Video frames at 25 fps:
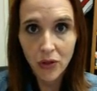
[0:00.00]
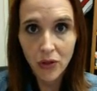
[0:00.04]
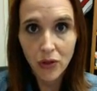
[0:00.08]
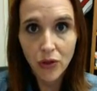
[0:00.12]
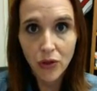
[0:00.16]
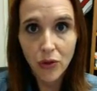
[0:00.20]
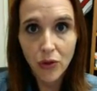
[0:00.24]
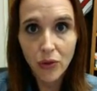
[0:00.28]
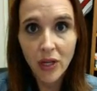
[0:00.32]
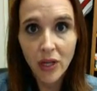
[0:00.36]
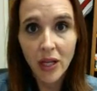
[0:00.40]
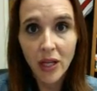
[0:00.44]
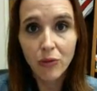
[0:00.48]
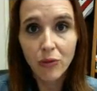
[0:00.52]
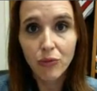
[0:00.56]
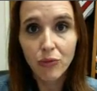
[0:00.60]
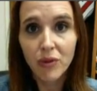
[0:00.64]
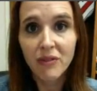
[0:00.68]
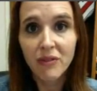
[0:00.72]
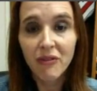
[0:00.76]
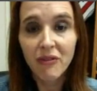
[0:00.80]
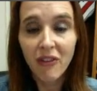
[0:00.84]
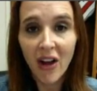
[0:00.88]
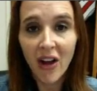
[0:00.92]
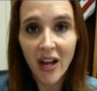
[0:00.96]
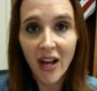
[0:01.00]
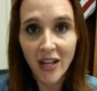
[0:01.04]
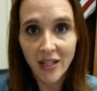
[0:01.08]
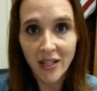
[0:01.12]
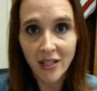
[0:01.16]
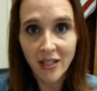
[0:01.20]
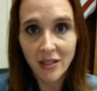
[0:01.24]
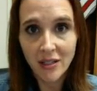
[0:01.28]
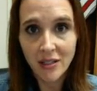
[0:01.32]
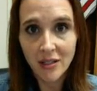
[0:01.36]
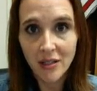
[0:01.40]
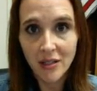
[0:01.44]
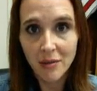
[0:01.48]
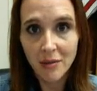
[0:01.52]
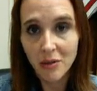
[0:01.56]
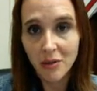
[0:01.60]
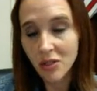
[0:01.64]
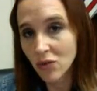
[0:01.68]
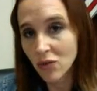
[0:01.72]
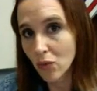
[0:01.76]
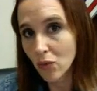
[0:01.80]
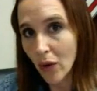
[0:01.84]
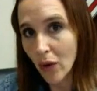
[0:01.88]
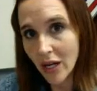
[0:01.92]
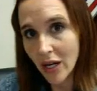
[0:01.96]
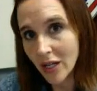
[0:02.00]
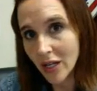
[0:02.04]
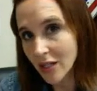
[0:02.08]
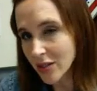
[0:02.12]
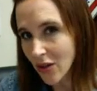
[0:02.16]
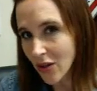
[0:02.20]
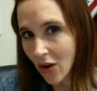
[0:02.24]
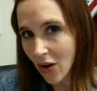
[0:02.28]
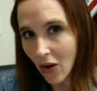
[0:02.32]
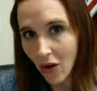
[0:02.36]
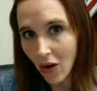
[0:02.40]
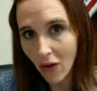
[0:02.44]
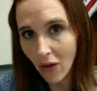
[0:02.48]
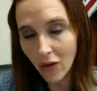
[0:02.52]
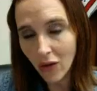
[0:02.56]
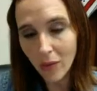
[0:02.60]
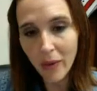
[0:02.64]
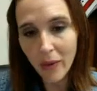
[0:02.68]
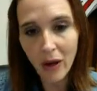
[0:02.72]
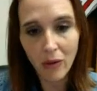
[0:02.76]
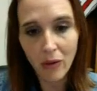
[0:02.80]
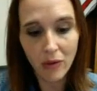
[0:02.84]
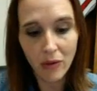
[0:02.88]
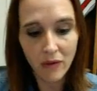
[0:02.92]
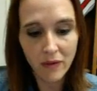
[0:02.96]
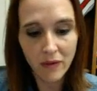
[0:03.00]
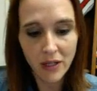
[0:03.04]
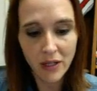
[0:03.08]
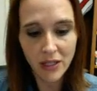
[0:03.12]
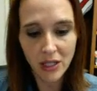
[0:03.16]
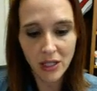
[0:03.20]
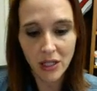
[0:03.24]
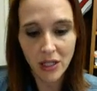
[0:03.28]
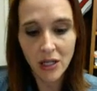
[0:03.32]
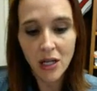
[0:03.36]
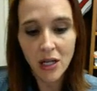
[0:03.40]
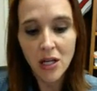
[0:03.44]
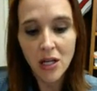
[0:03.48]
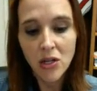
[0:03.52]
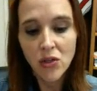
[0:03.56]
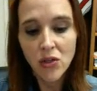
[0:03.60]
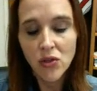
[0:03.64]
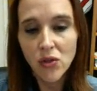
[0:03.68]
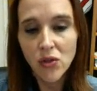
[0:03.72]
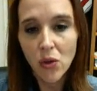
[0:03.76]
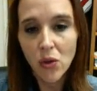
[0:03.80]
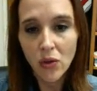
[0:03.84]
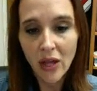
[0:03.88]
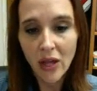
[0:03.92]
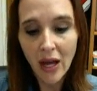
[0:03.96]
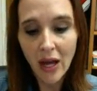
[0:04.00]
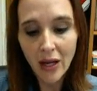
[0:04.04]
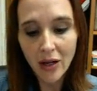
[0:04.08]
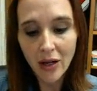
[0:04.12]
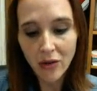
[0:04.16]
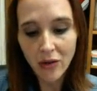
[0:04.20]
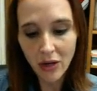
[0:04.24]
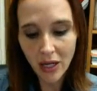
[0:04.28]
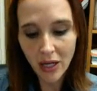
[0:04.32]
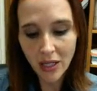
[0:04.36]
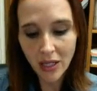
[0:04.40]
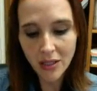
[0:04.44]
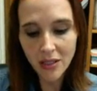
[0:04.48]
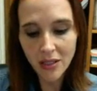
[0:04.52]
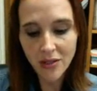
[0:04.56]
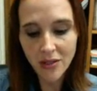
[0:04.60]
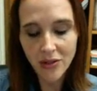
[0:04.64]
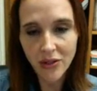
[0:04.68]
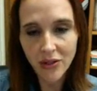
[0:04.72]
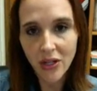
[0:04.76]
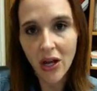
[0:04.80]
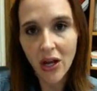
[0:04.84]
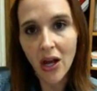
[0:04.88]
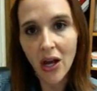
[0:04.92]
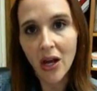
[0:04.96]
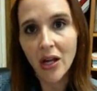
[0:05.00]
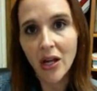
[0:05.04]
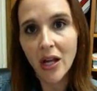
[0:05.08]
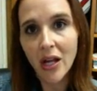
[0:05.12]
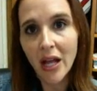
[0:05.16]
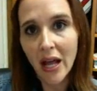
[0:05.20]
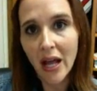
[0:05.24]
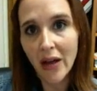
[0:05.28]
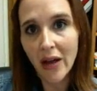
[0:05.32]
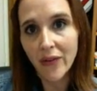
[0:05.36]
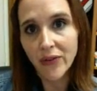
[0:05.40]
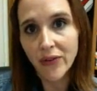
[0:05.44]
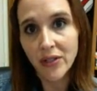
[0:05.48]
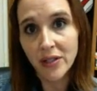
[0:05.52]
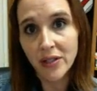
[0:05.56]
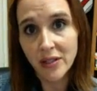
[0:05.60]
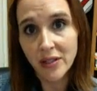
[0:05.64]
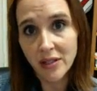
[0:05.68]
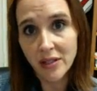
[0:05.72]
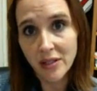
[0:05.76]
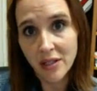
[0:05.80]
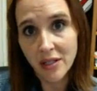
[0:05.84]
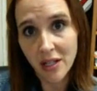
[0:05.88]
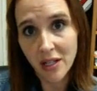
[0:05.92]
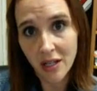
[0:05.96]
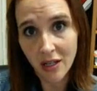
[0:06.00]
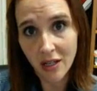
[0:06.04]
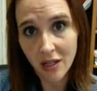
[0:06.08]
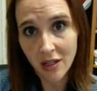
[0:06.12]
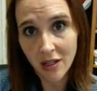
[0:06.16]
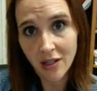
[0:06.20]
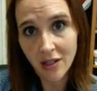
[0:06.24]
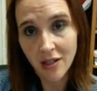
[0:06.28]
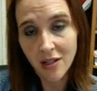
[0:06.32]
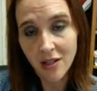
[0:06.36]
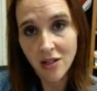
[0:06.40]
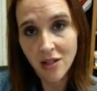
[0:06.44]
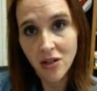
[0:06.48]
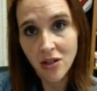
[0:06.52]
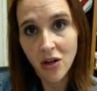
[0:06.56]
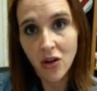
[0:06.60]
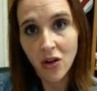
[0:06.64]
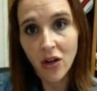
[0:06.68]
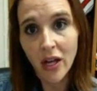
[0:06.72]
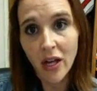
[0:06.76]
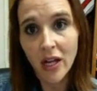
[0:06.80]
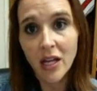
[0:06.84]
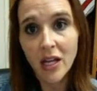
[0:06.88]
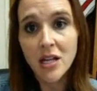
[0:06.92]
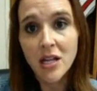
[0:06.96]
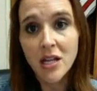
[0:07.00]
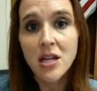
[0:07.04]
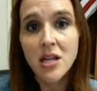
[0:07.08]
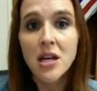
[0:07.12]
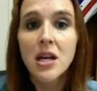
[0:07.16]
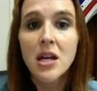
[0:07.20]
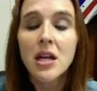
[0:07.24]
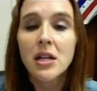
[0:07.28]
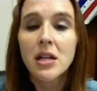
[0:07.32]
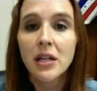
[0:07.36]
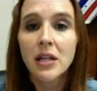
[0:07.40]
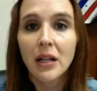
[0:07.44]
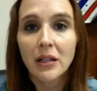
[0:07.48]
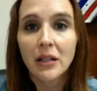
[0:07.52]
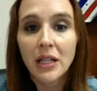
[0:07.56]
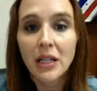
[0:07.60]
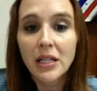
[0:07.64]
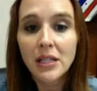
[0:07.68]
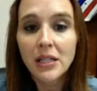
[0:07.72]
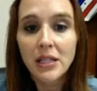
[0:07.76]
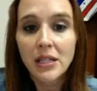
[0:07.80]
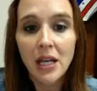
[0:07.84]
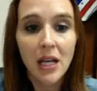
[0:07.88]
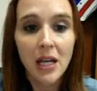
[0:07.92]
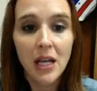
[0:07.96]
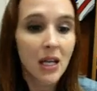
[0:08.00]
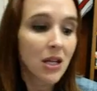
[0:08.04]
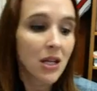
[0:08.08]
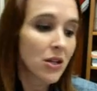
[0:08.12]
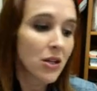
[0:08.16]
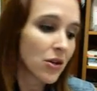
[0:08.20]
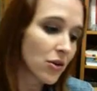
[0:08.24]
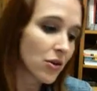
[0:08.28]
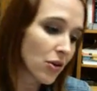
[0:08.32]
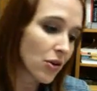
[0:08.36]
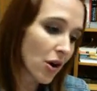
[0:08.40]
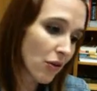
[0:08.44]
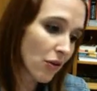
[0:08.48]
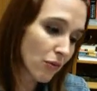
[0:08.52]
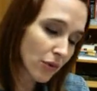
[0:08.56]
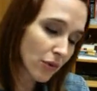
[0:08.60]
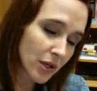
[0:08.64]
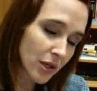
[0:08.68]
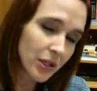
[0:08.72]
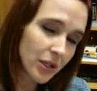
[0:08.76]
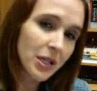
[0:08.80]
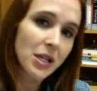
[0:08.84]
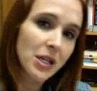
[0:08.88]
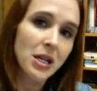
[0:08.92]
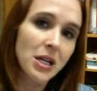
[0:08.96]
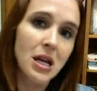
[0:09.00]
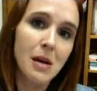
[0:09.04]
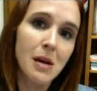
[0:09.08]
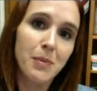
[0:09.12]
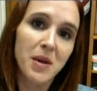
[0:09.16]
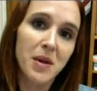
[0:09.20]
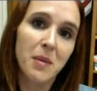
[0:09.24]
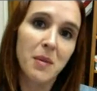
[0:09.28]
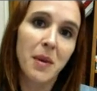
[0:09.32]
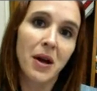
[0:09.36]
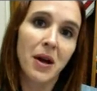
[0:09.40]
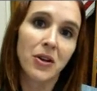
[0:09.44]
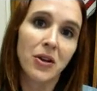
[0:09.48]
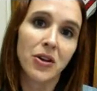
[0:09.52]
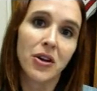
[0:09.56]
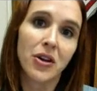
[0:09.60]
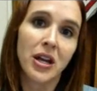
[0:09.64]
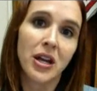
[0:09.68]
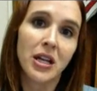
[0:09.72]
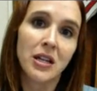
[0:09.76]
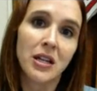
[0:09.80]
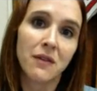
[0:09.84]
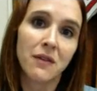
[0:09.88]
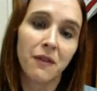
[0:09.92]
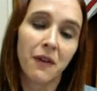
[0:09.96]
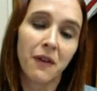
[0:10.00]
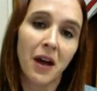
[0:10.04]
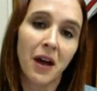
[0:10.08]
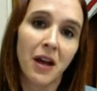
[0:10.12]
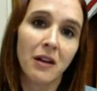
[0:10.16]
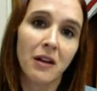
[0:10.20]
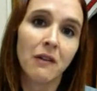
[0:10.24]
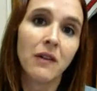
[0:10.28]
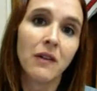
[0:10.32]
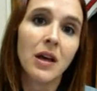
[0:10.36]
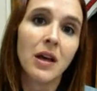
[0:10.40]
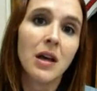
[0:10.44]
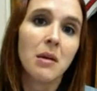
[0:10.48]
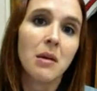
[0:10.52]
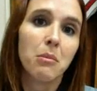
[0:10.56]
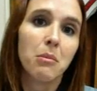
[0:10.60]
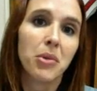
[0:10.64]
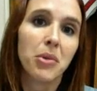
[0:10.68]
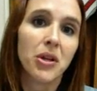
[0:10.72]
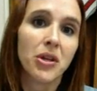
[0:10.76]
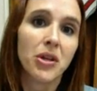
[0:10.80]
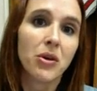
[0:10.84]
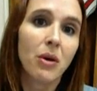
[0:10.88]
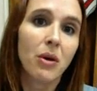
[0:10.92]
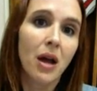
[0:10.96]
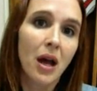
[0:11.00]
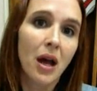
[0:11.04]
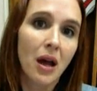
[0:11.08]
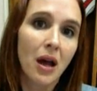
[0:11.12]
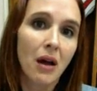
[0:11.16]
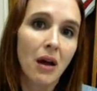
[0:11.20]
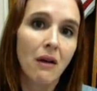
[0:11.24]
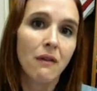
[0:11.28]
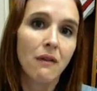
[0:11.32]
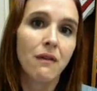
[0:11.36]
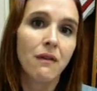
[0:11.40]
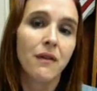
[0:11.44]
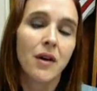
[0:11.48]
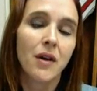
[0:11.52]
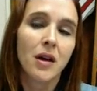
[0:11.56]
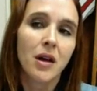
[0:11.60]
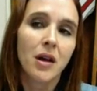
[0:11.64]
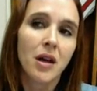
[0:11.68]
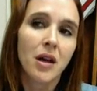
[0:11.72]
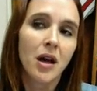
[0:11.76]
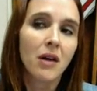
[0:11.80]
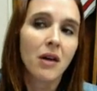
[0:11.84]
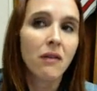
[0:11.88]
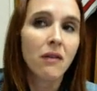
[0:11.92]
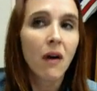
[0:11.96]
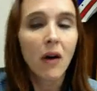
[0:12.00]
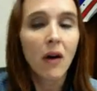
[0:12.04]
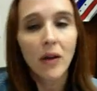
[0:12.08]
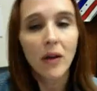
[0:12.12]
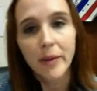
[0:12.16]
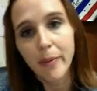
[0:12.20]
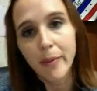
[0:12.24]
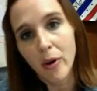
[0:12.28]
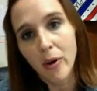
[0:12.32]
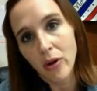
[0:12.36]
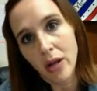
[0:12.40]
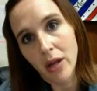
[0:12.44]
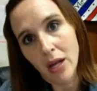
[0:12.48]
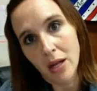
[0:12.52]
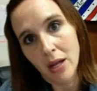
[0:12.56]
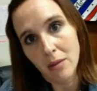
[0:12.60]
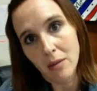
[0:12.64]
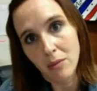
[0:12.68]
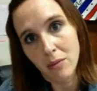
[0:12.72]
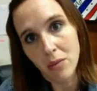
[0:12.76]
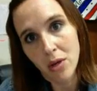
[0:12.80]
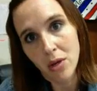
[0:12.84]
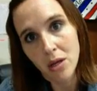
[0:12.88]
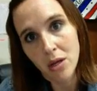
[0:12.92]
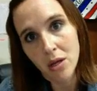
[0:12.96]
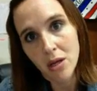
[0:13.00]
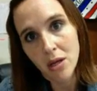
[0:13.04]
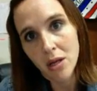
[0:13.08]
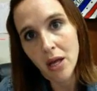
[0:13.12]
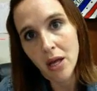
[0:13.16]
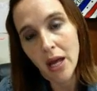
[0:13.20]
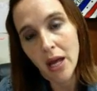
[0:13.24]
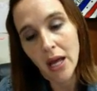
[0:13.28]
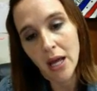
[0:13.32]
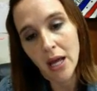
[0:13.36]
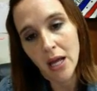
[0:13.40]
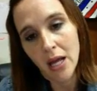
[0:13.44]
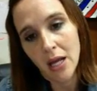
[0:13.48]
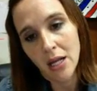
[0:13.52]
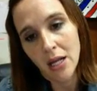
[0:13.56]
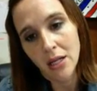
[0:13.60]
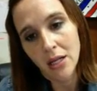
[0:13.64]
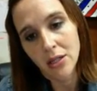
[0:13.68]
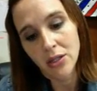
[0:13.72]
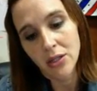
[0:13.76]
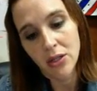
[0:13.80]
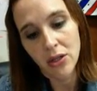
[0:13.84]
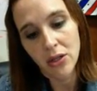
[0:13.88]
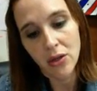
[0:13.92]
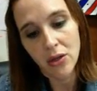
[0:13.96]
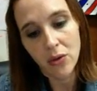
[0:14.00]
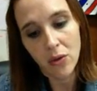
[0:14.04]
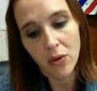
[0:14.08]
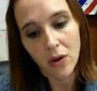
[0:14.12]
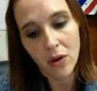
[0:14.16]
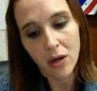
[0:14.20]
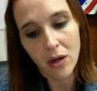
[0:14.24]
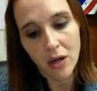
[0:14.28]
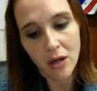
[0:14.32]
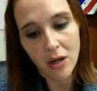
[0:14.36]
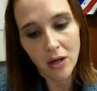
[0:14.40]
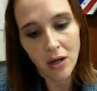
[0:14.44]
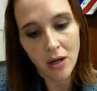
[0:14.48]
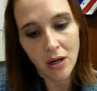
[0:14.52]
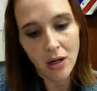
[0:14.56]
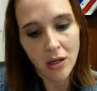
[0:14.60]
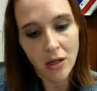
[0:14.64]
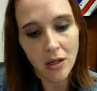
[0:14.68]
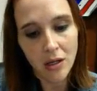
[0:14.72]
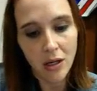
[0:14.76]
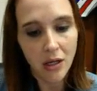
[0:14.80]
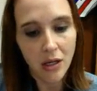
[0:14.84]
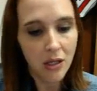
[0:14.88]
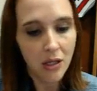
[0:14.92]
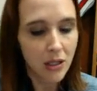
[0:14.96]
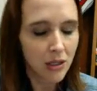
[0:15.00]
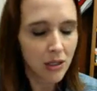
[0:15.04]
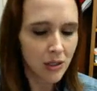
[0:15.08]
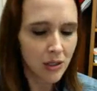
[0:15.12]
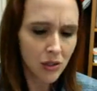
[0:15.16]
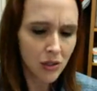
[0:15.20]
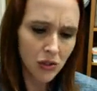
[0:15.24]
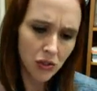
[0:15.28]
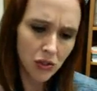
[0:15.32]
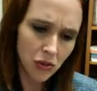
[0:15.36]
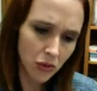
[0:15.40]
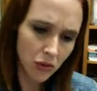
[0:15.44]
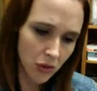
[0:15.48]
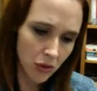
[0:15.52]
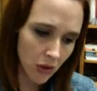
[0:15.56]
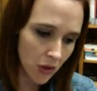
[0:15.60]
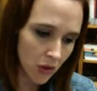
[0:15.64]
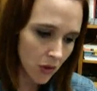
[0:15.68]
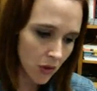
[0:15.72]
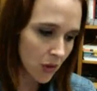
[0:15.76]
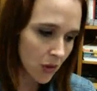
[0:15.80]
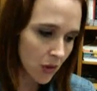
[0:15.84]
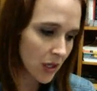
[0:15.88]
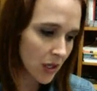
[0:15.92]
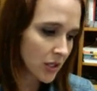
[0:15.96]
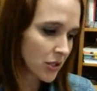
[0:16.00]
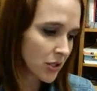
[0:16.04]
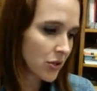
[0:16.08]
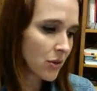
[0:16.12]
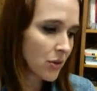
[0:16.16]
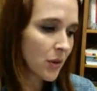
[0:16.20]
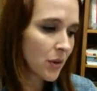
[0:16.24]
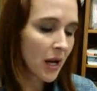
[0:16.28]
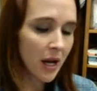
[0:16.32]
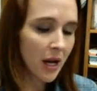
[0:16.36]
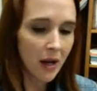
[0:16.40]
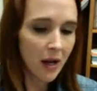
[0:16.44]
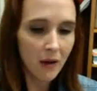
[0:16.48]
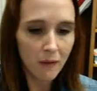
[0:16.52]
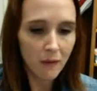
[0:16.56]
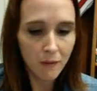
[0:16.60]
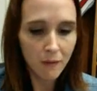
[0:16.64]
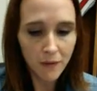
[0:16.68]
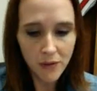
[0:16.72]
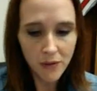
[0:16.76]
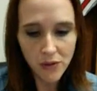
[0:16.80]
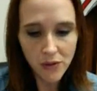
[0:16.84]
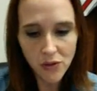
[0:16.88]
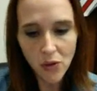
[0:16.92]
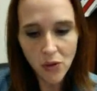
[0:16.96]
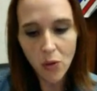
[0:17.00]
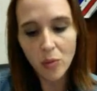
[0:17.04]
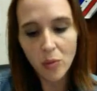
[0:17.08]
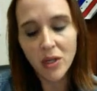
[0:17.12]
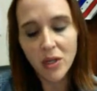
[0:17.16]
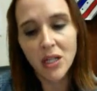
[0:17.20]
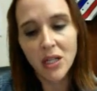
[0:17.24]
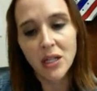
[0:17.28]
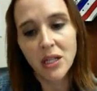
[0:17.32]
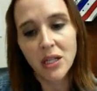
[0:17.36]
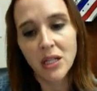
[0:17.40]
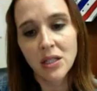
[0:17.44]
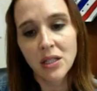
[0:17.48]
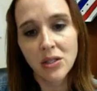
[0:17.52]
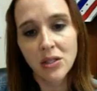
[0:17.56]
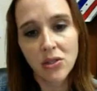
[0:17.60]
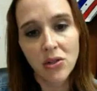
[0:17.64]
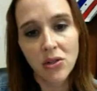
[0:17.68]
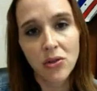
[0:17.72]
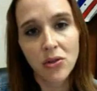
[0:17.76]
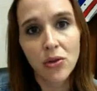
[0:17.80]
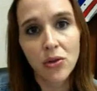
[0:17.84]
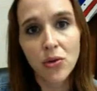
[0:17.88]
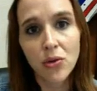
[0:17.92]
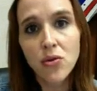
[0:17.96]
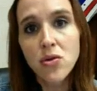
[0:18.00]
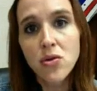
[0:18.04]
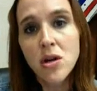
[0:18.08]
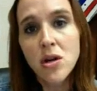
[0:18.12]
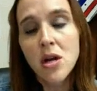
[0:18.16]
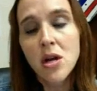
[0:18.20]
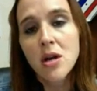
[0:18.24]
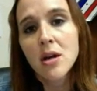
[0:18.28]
You can revise, because writing's all about revision. So that grade does not have to stick, okay? Now let's say you're really unhappy about your 85, but you have a volleyball game and you are on Stuco and you have so many things to do.